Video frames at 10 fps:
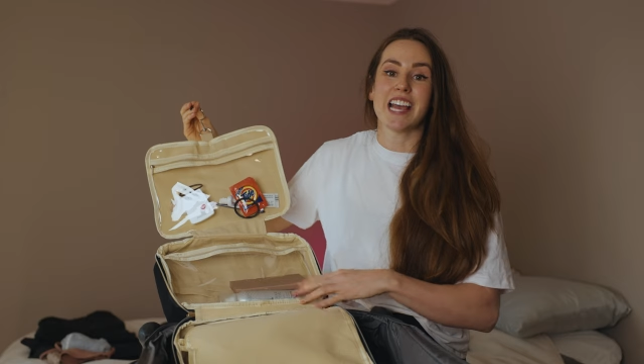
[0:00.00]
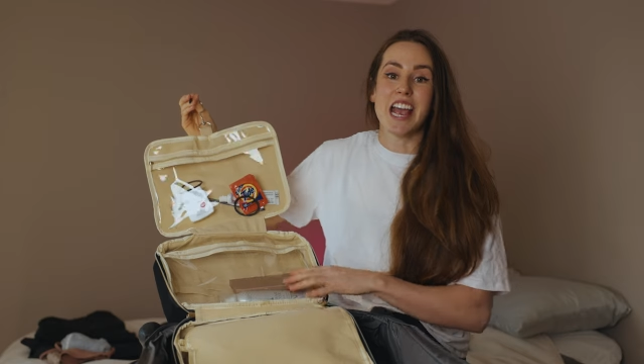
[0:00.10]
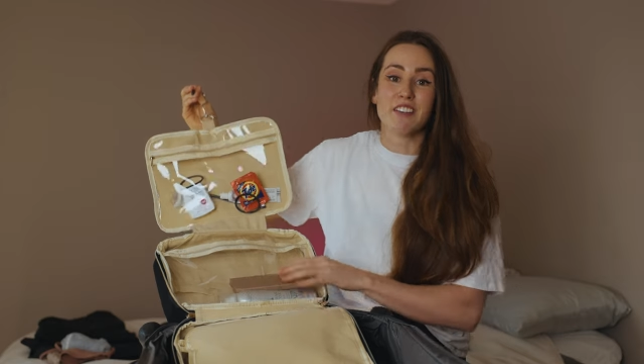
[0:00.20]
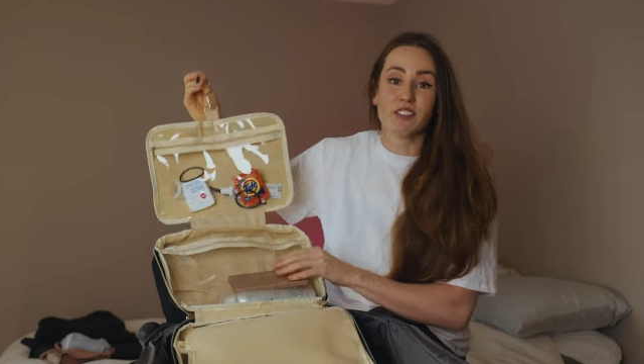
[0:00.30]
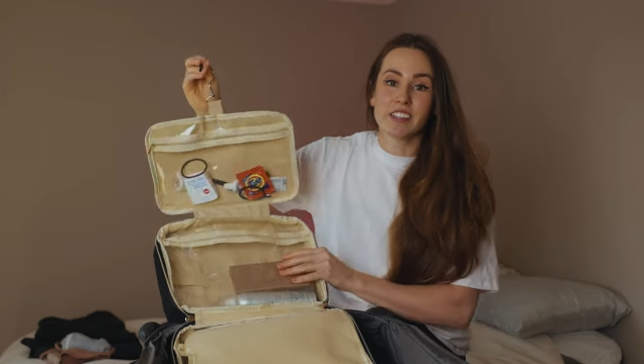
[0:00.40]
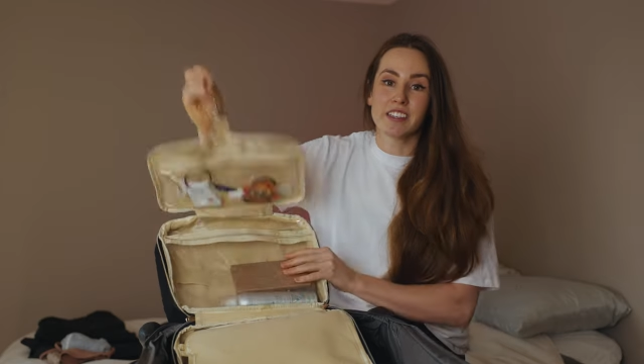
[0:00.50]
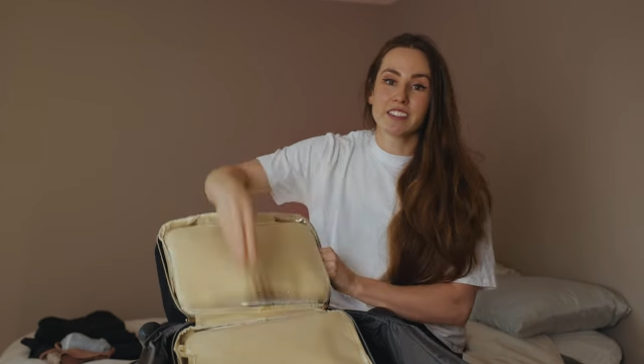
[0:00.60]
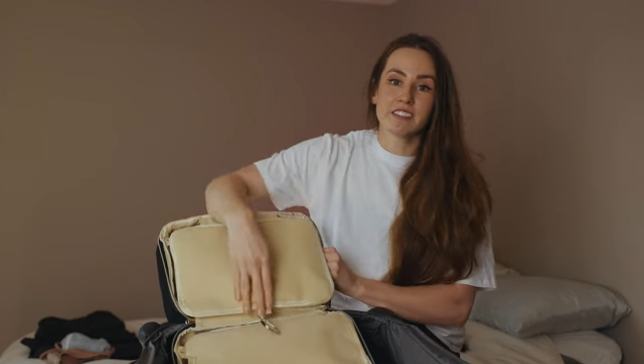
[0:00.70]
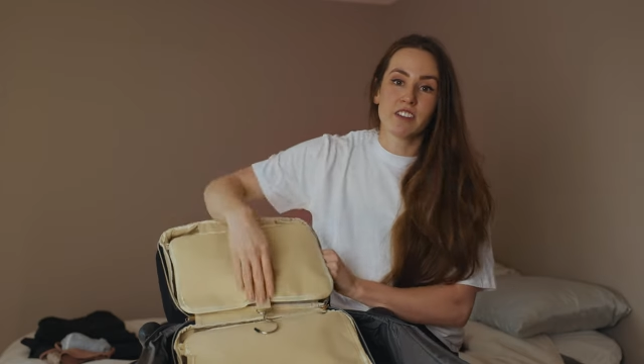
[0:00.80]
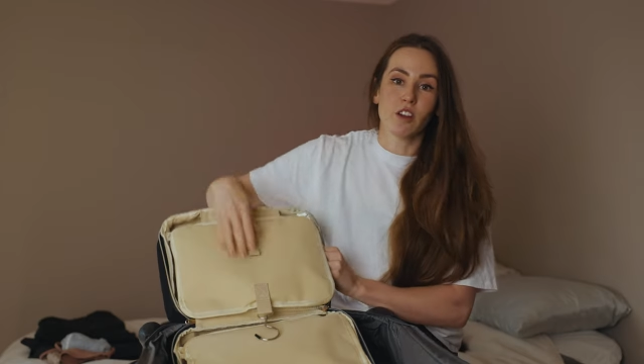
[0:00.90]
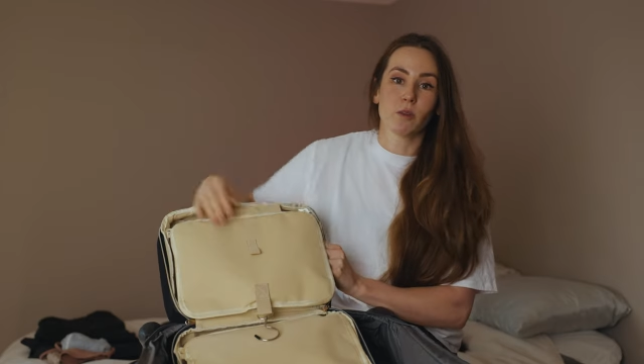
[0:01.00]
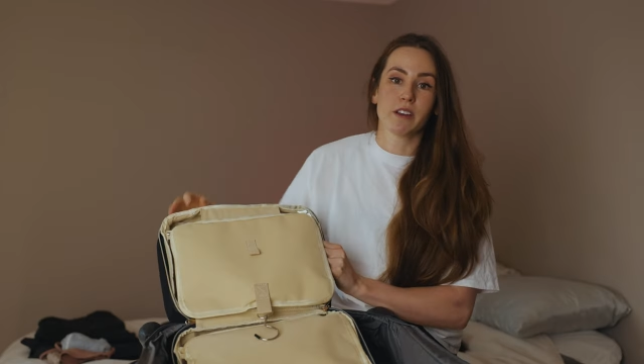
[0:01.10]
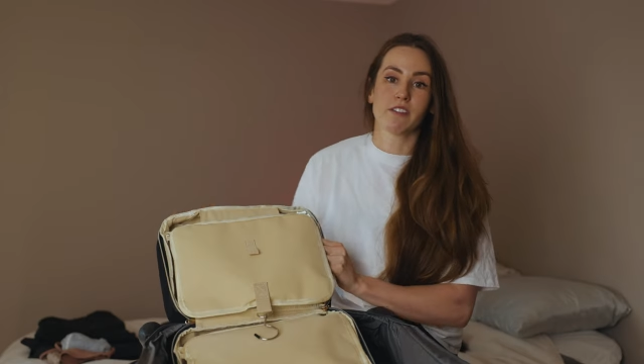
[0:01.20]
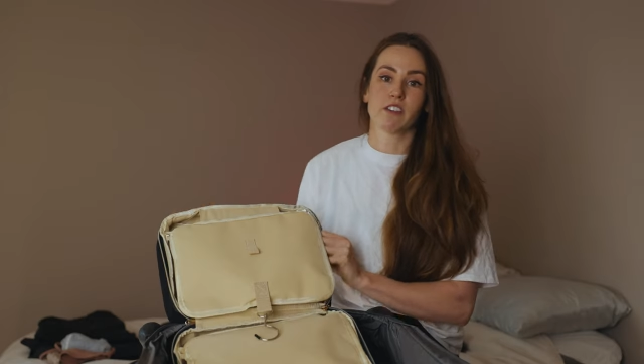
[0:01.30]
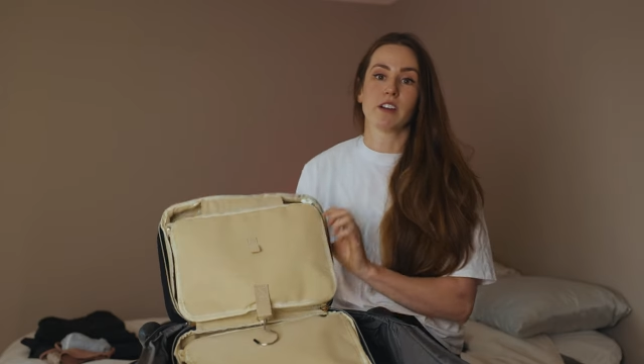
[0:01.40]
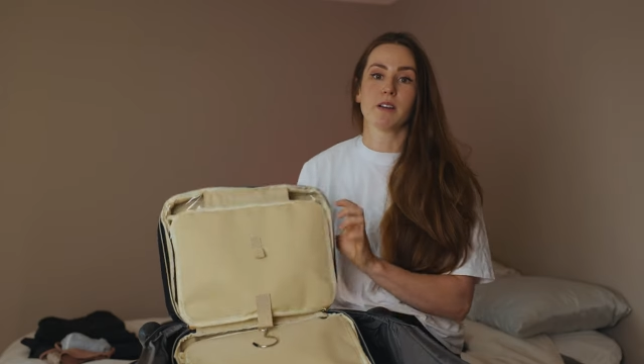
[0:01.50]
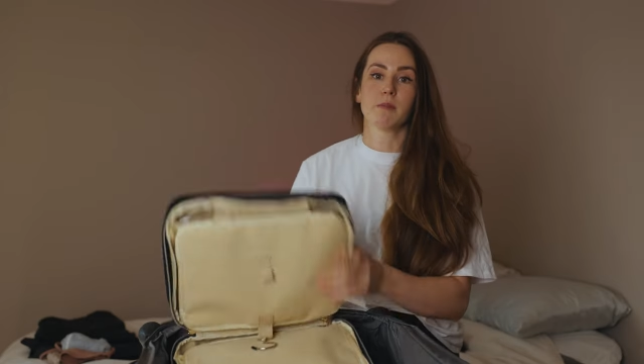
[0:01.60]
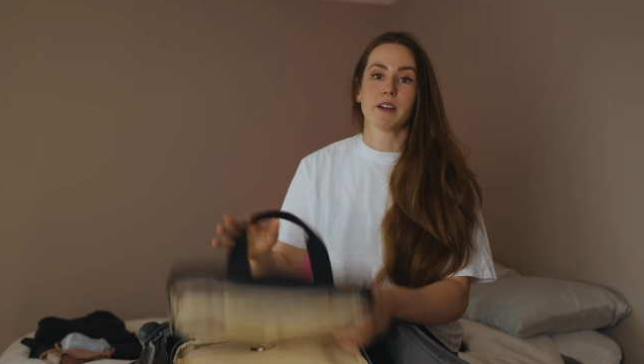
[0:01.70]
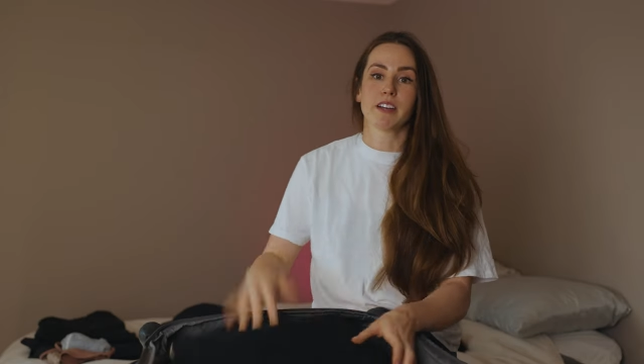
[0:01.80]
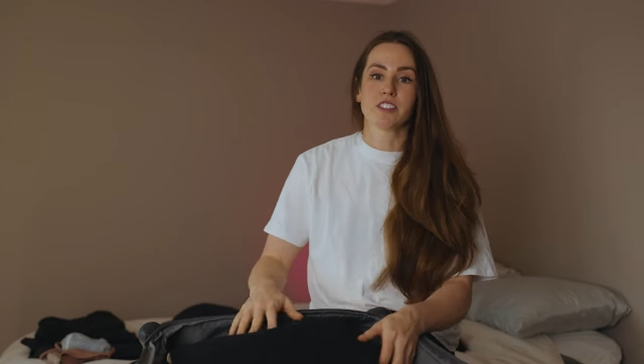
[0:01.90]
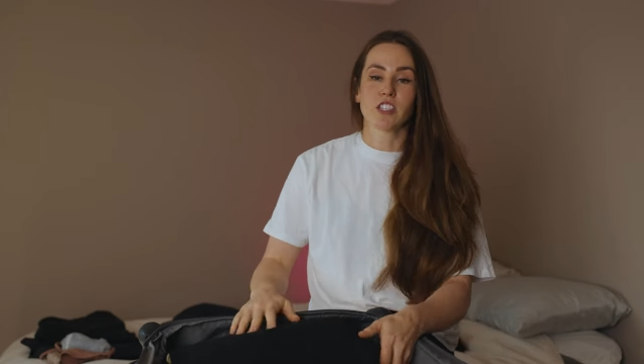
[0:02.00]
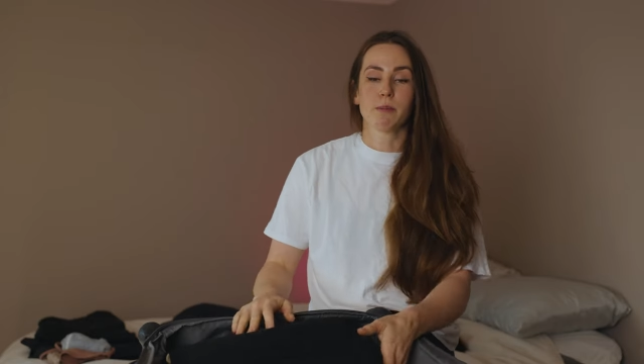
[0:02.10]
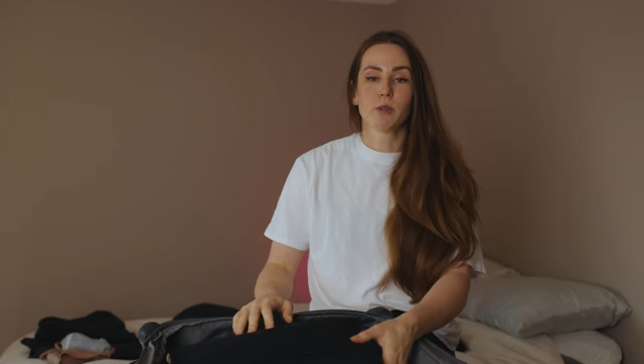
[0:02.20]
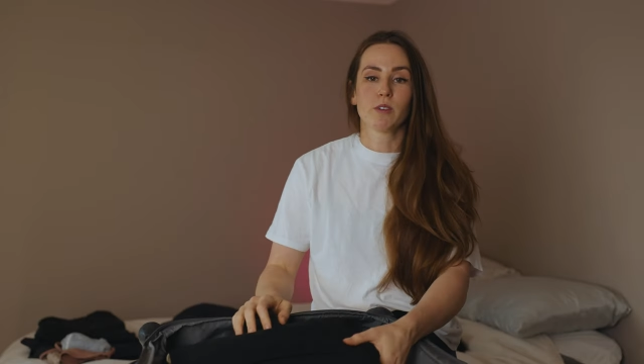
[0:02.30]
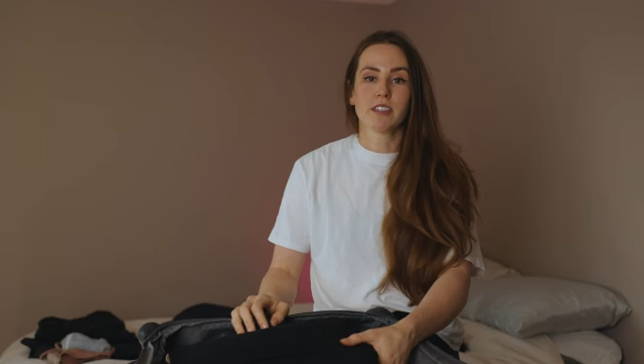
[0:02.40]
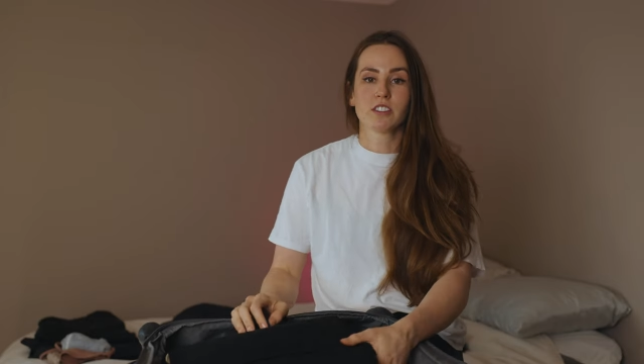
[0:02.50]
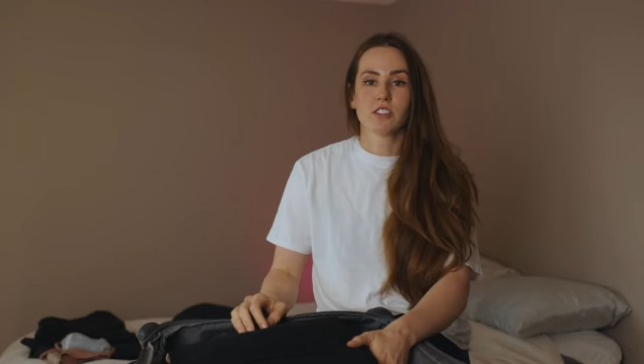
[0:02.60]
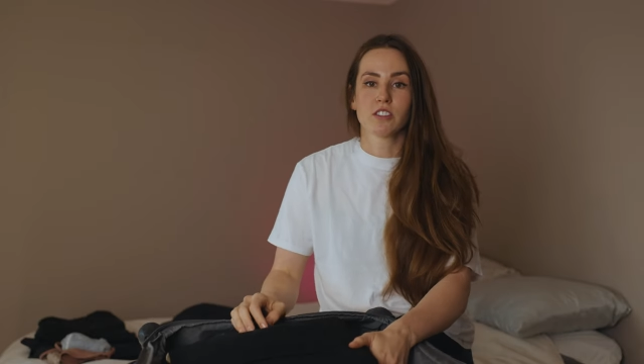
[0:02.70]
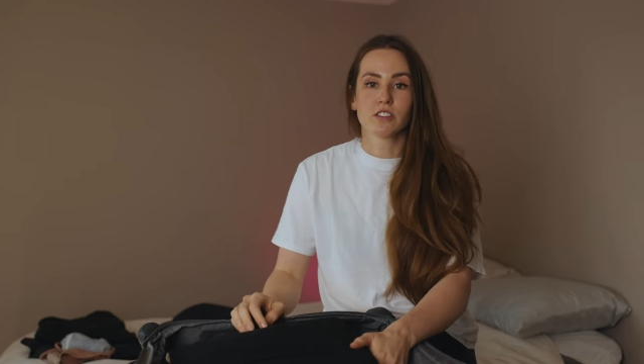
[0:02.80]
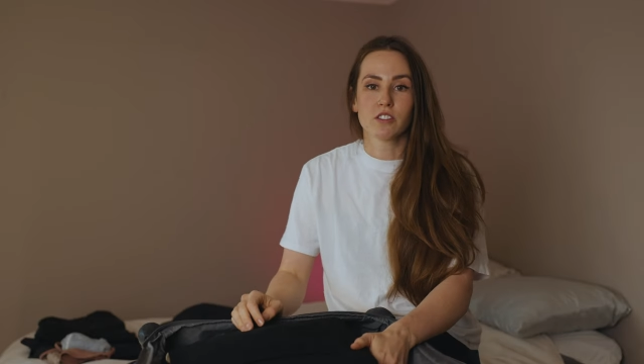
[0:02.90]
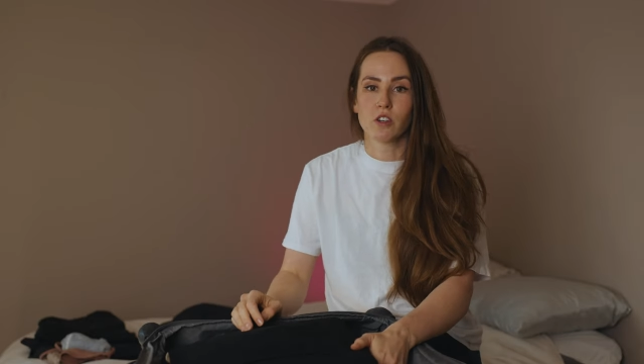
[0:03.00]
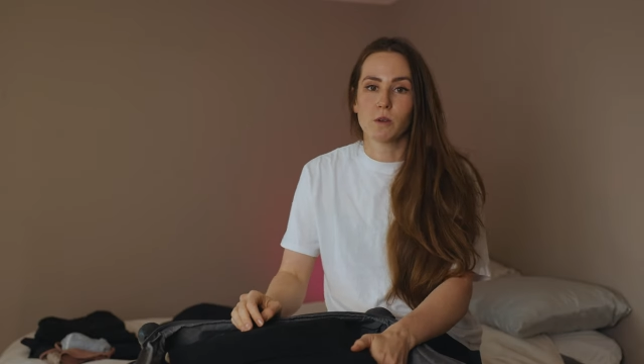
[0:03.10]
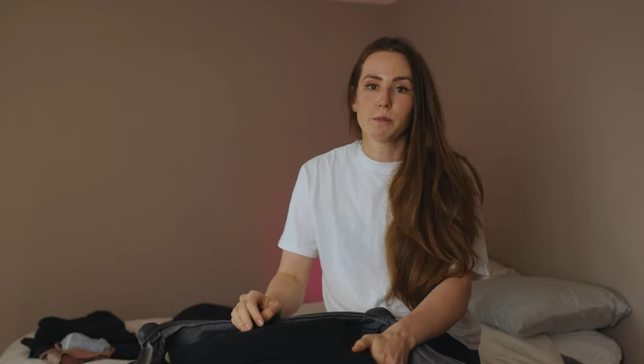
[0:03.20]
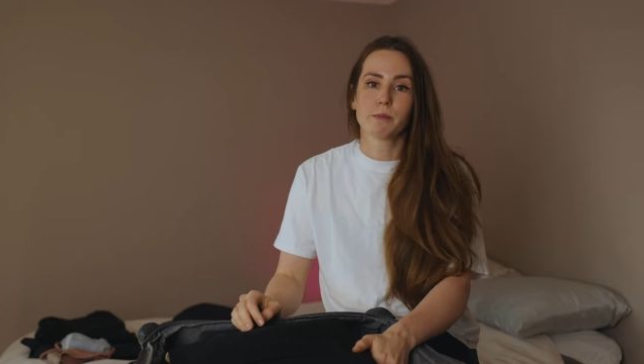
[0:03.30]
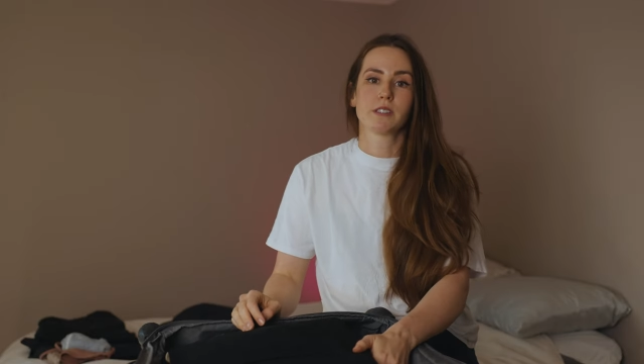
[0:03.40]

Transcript: everything, all the way from my shampoo, conditioner, soap,